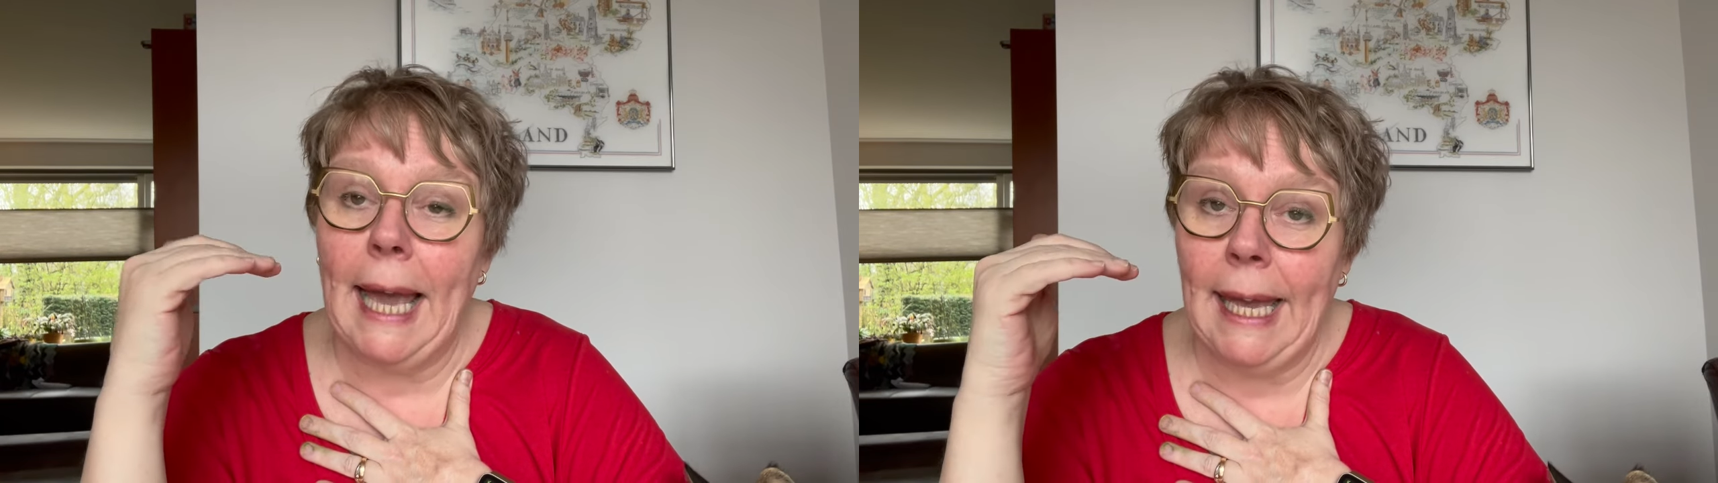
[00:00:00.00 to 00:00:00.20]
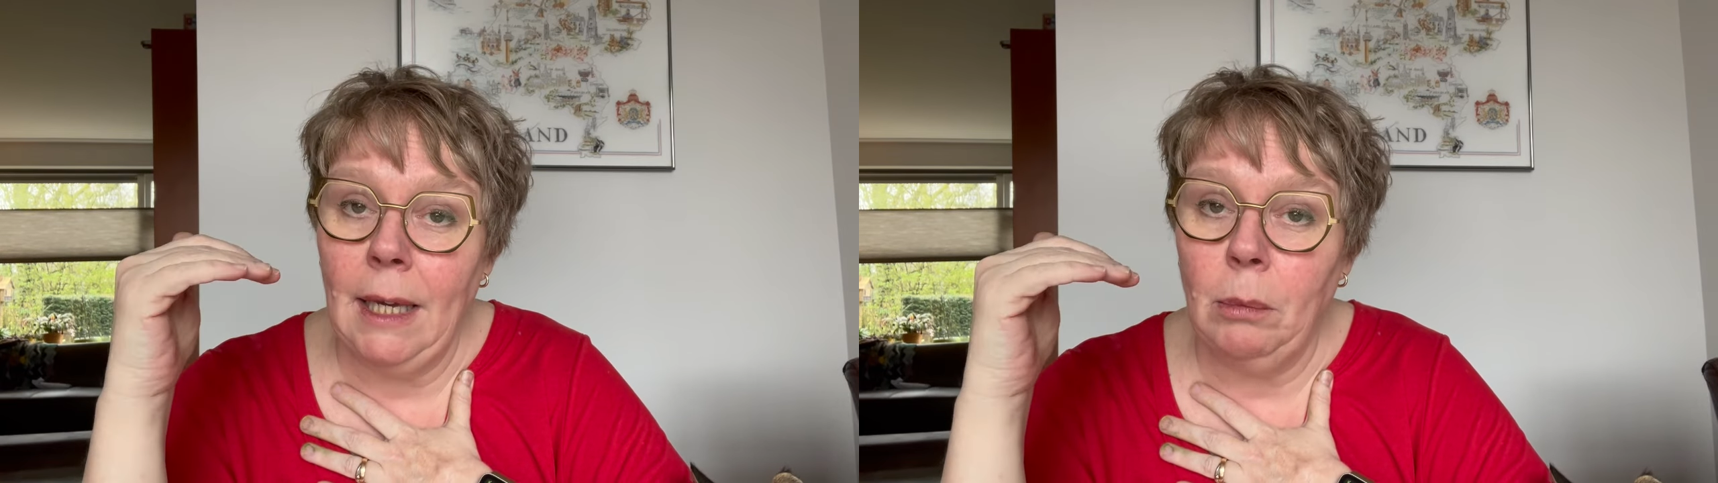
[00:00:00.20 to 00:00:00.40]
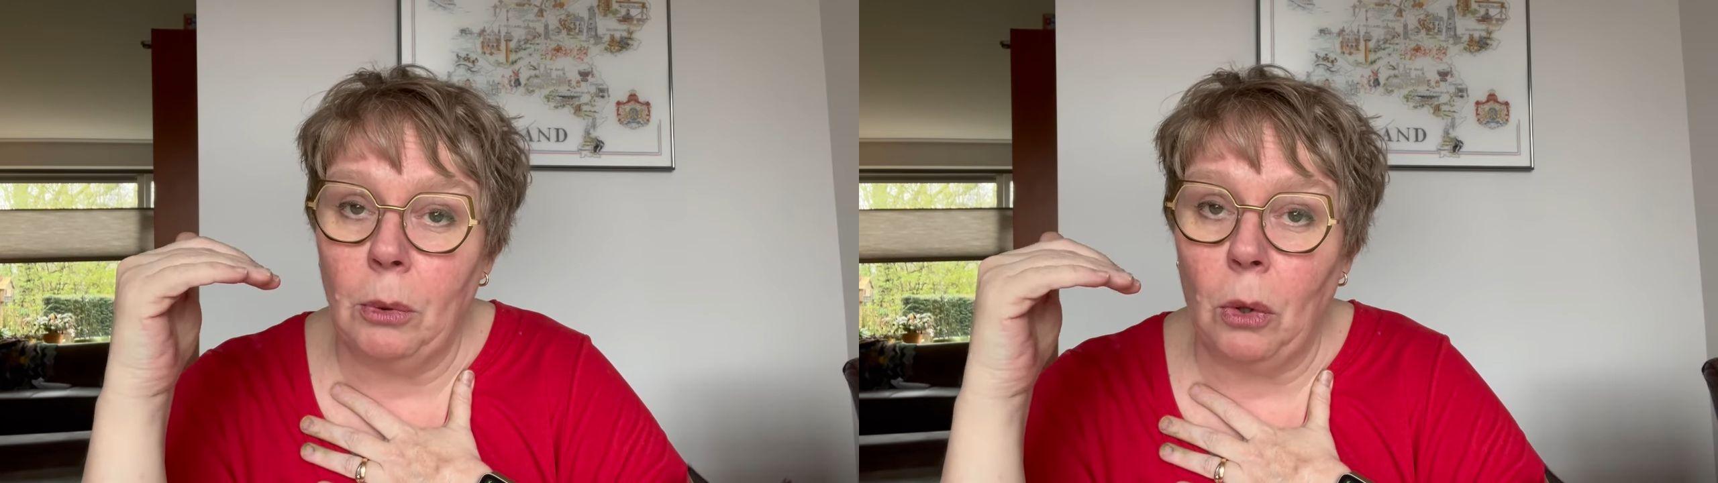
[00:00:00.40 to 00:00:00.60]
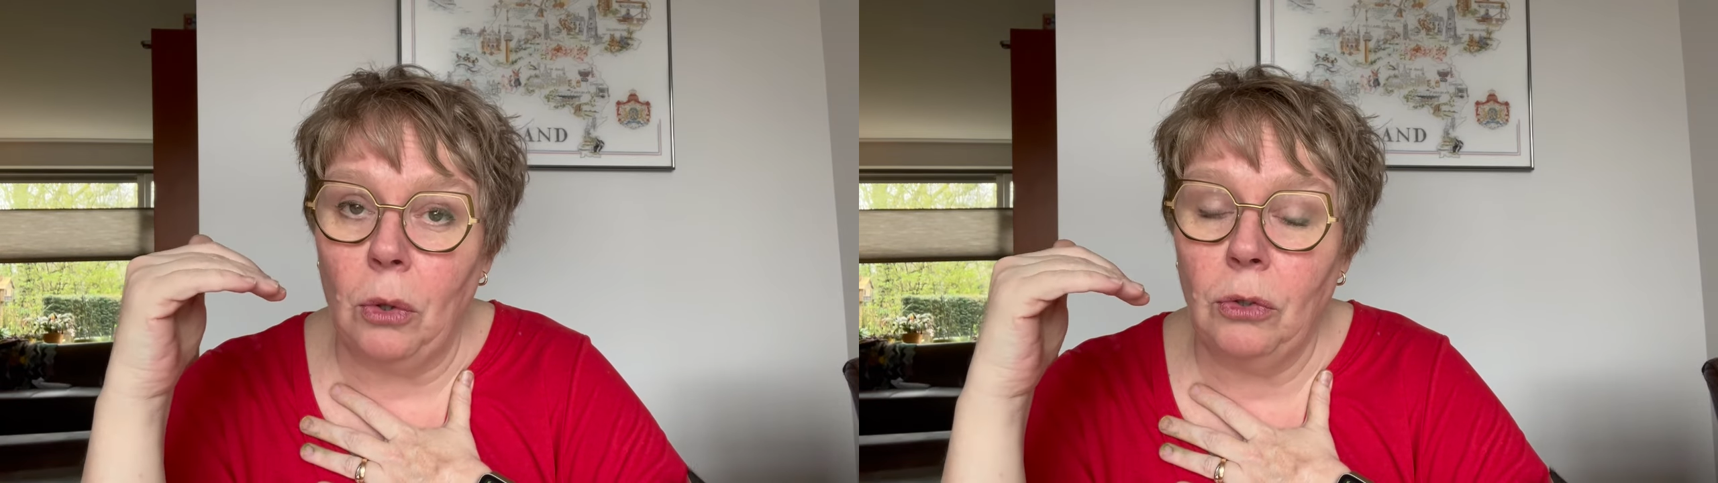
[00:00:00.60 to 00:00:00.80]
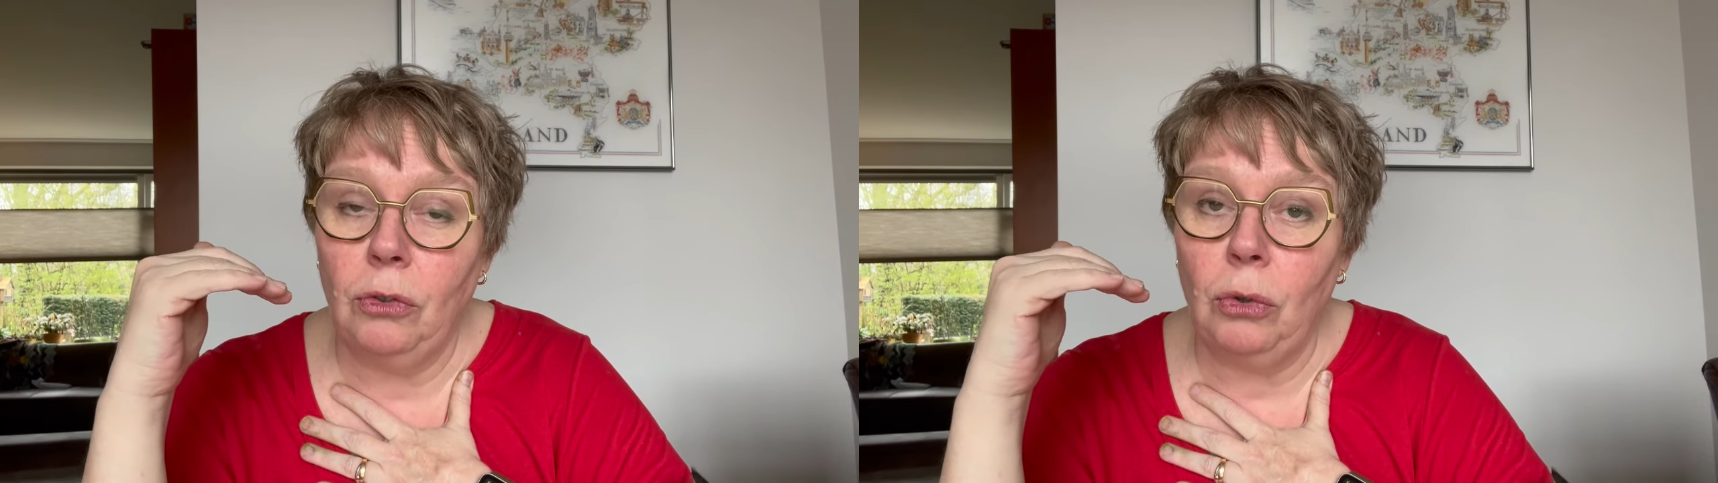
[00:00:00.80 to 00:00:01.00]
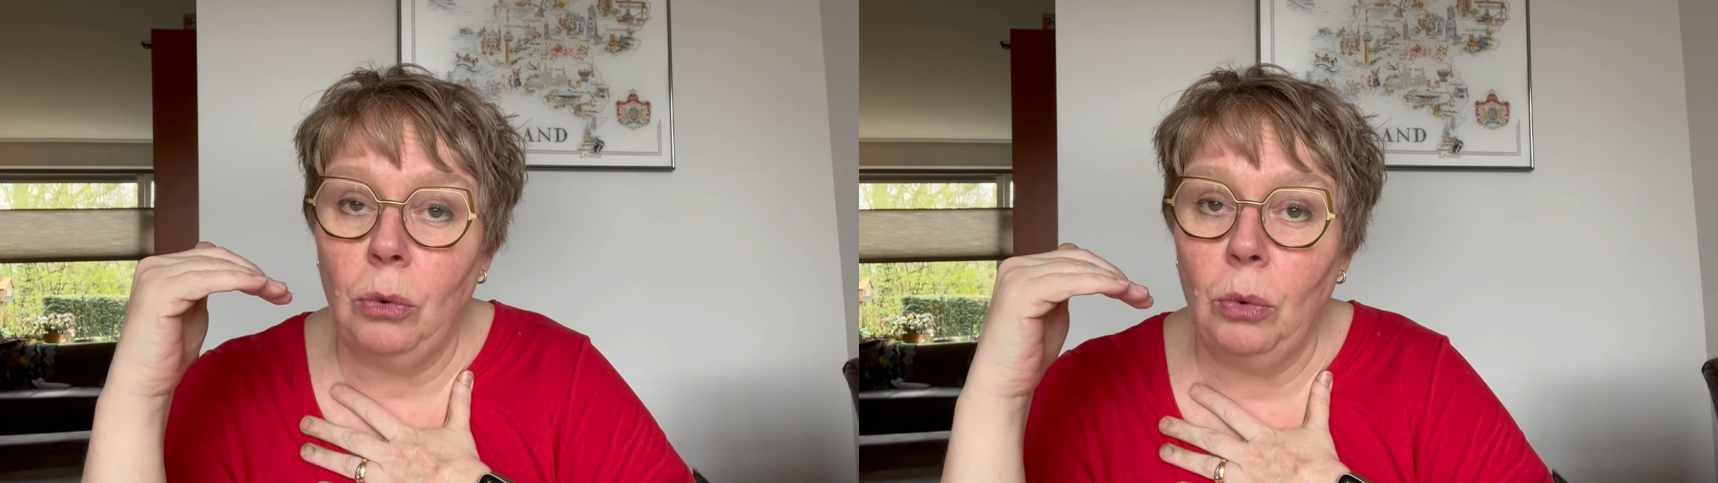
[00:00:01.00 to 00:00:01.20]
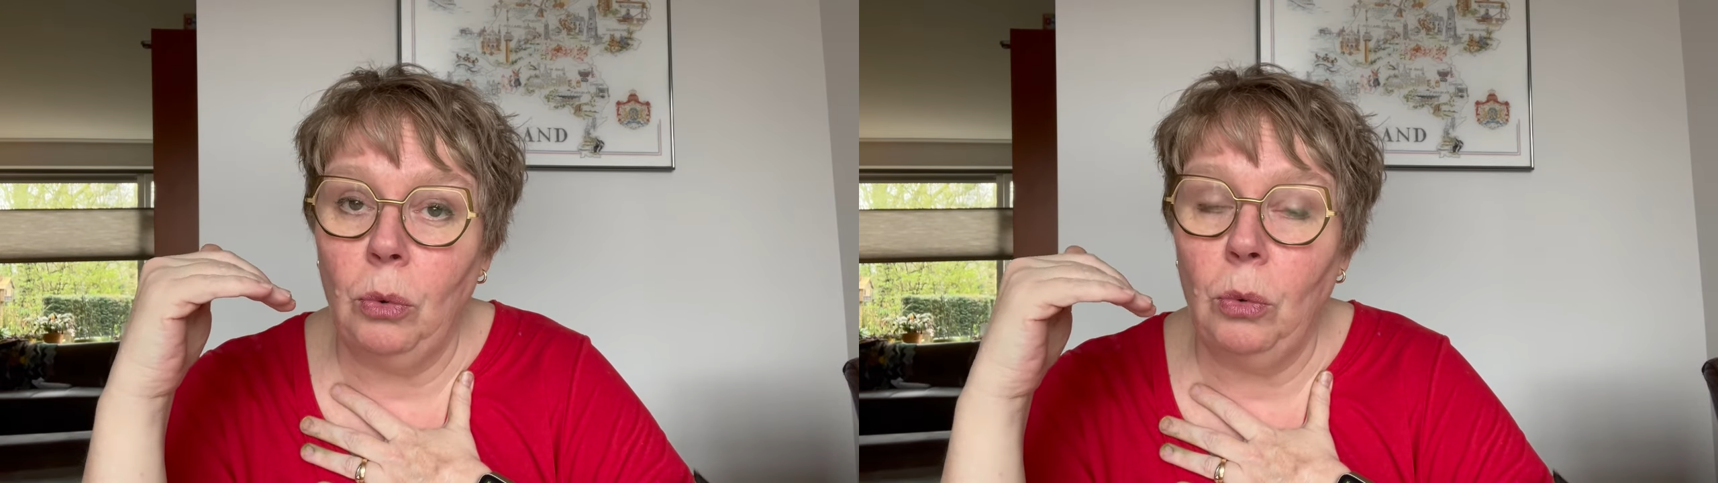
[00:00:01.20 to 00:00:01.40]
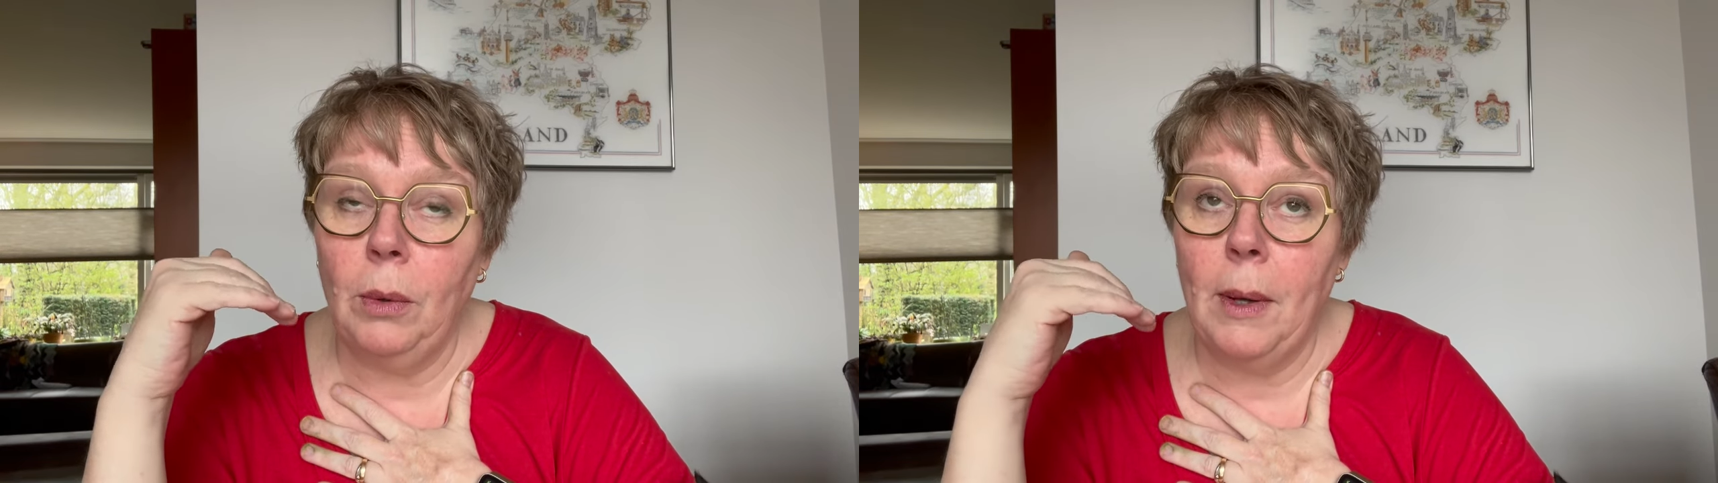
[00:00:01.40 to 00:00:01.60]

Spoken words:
able to